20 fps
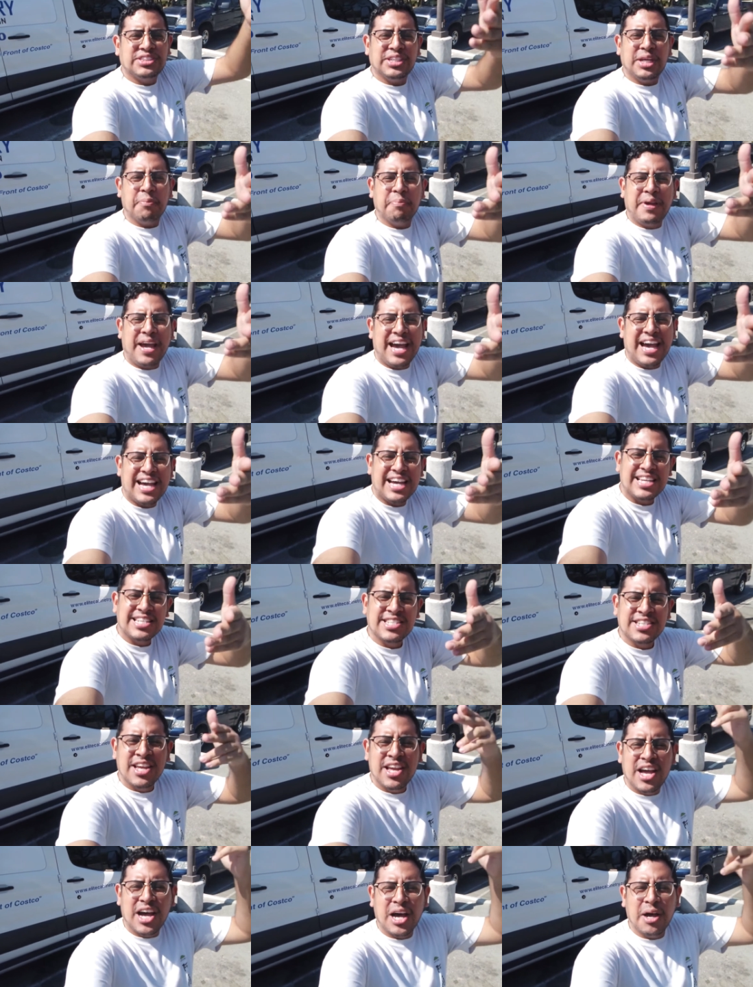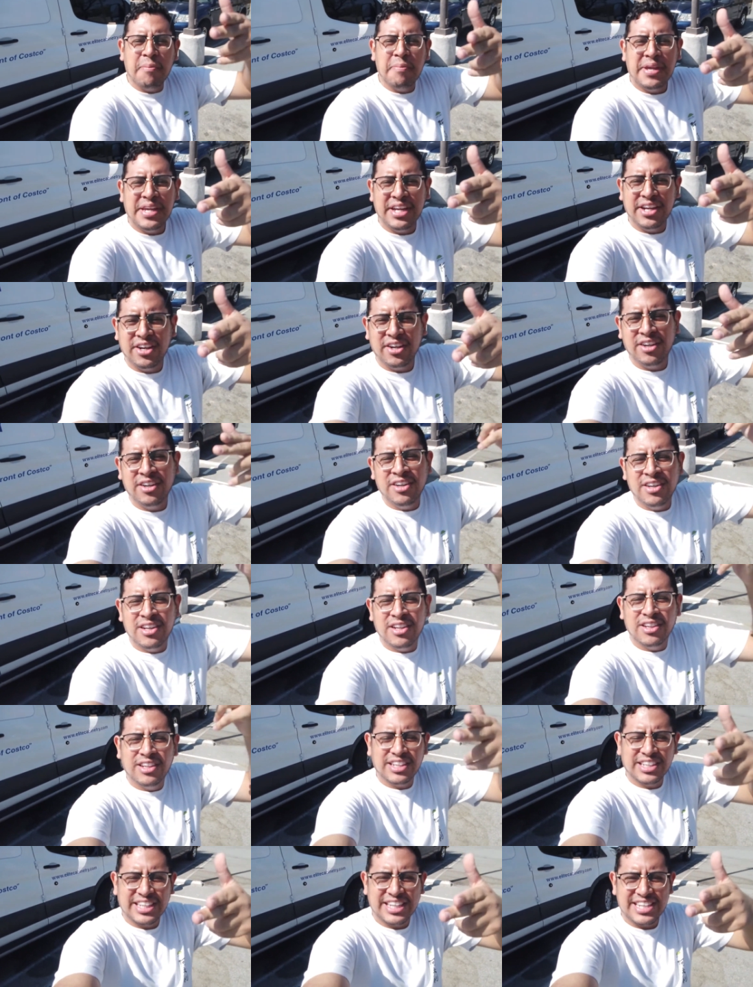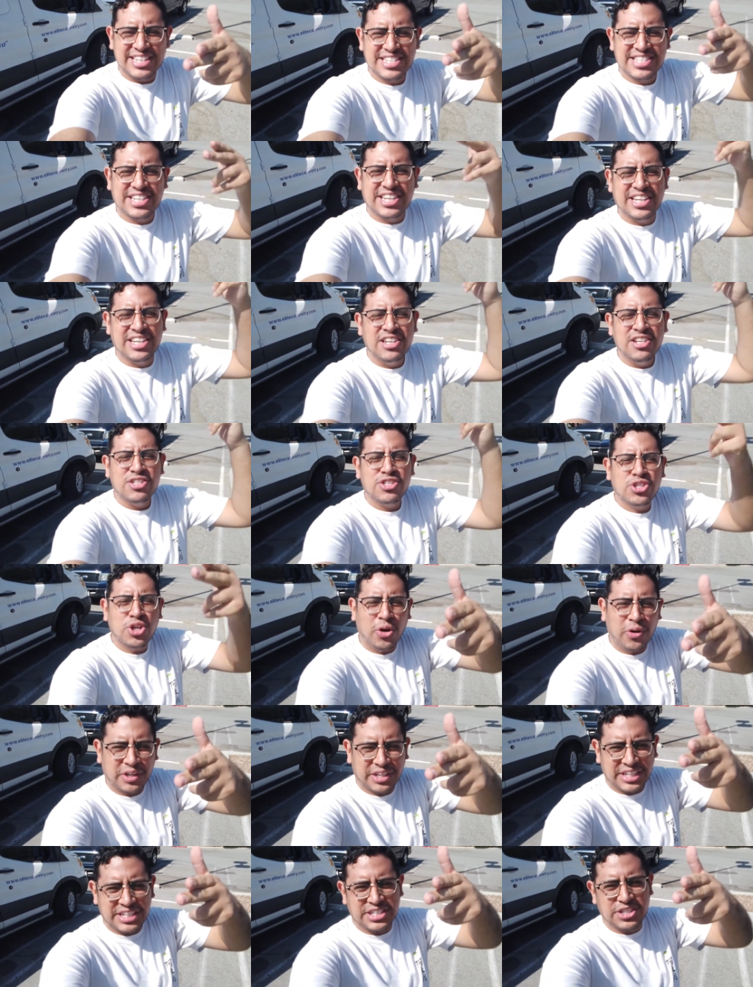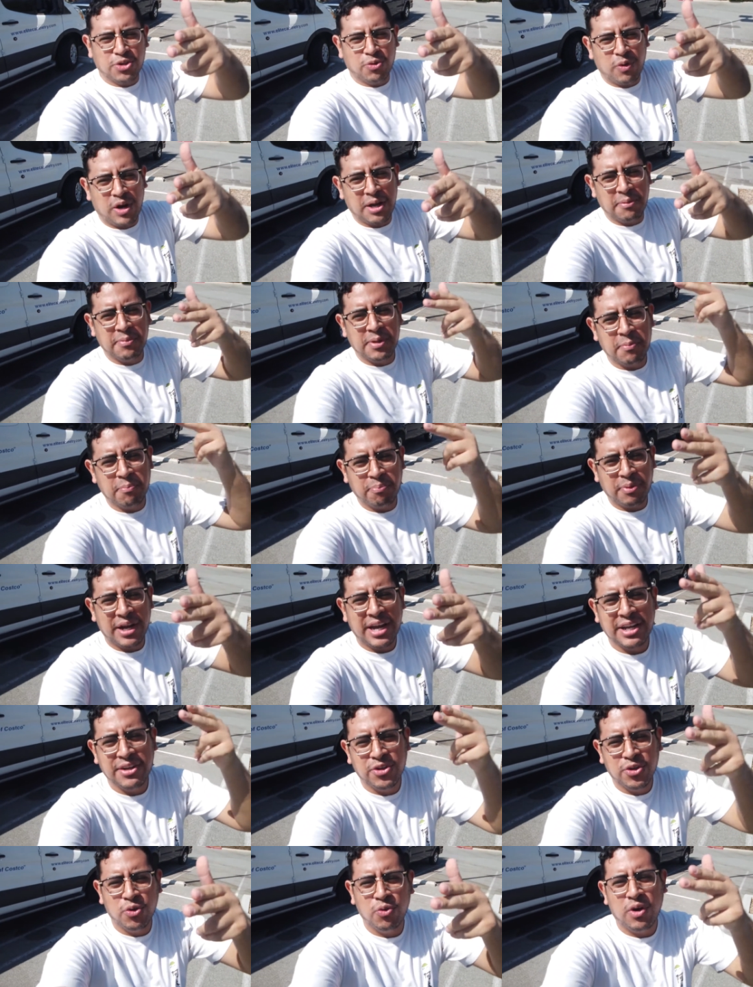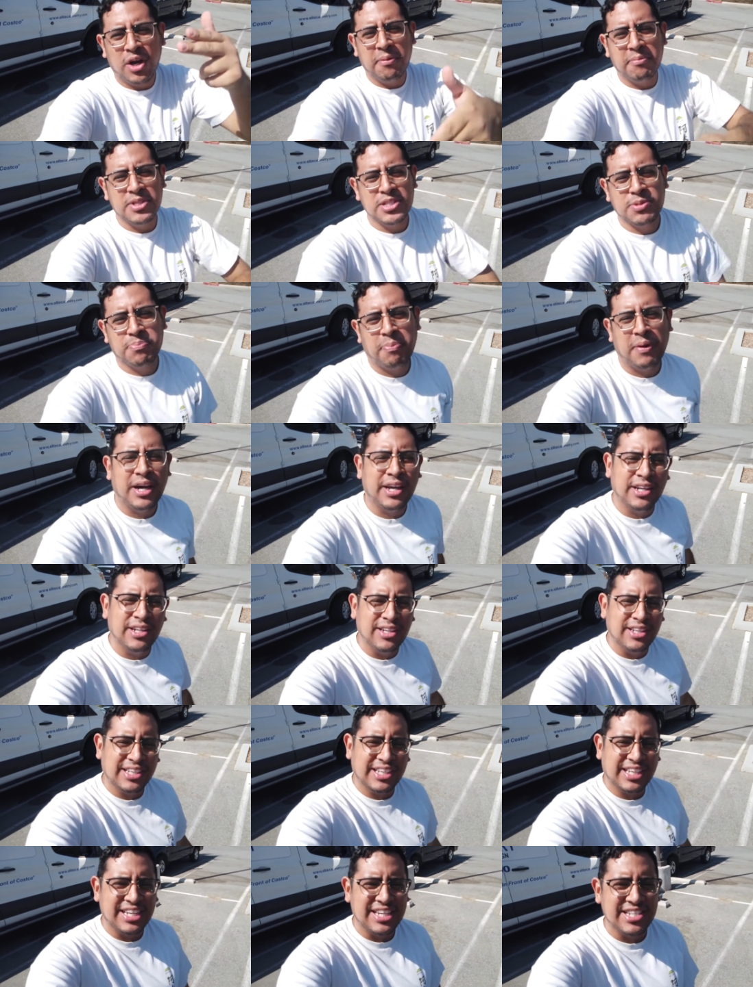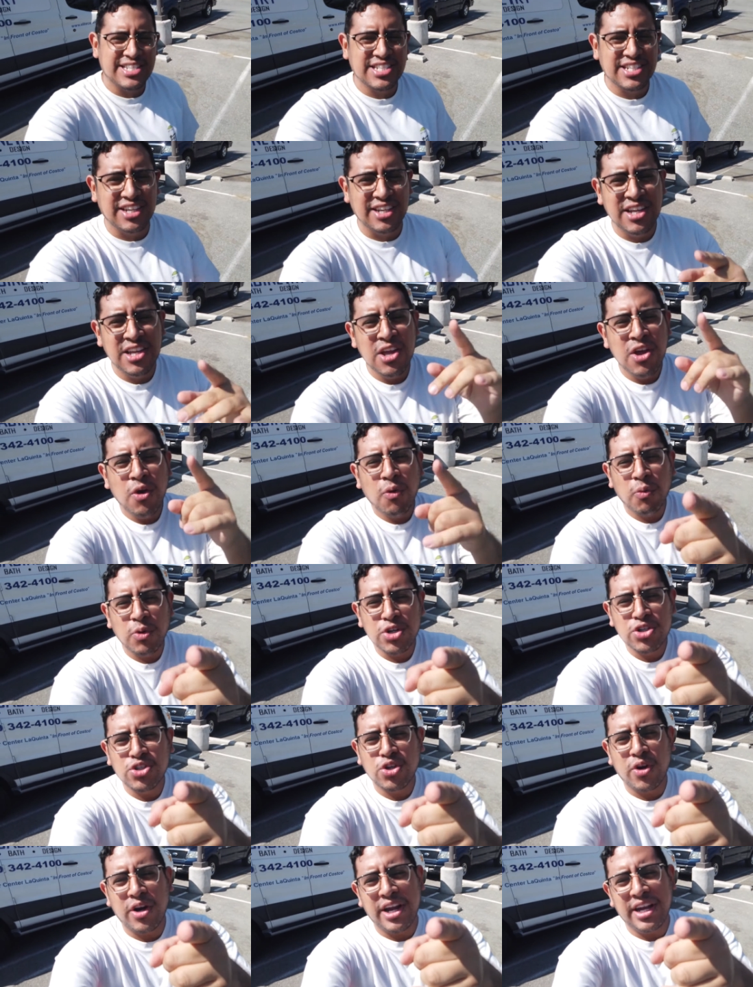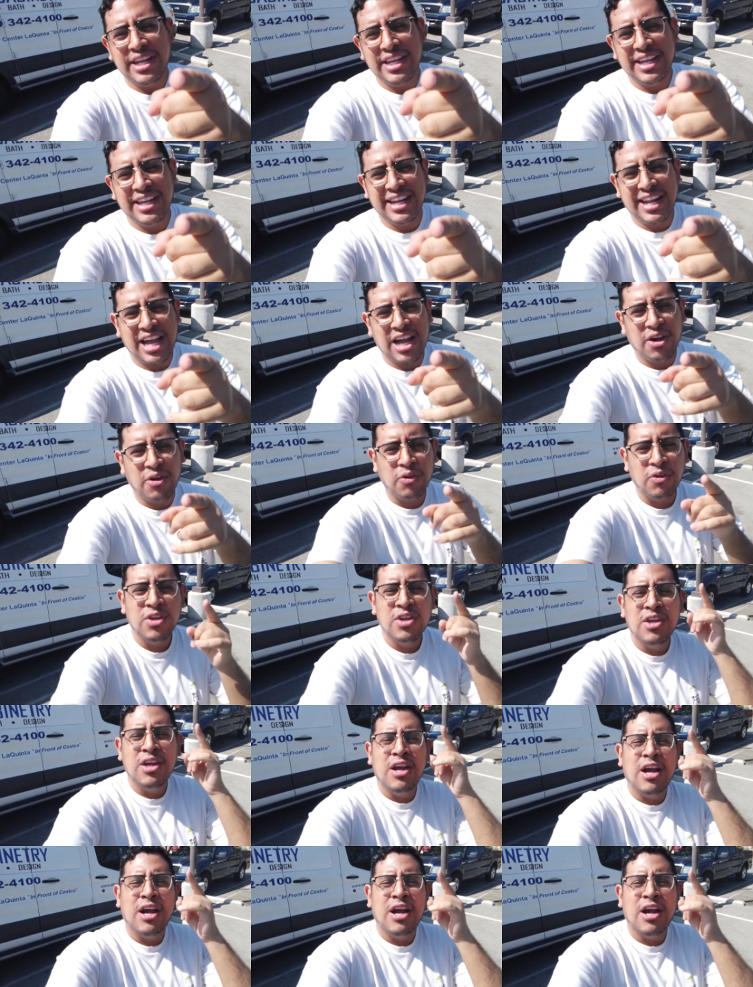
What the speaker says: what's up guys? I'm here, La Quinta, Torakichi Ramen, brand new ramen spot in La Quinta. We're trying it out.